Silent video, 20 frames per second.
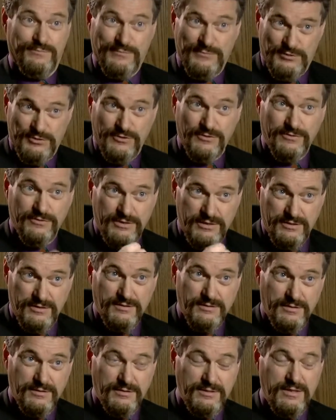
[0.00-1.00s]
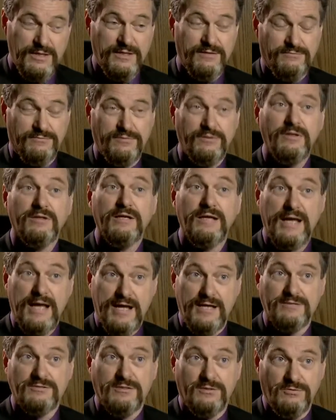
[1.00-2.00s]
So it really
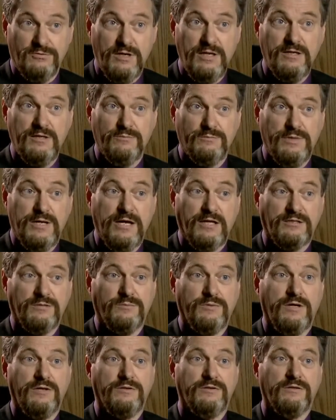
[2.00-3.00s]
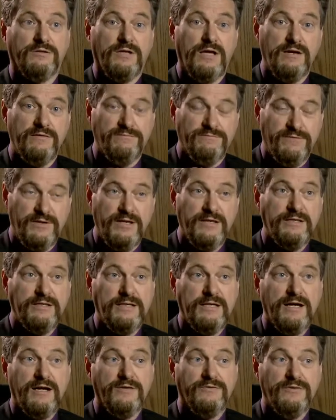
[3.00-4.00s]
has a great impact upon their life,
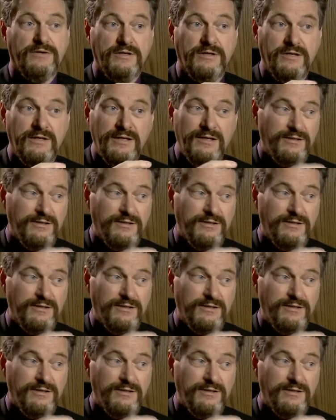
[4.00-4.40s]
finding out that,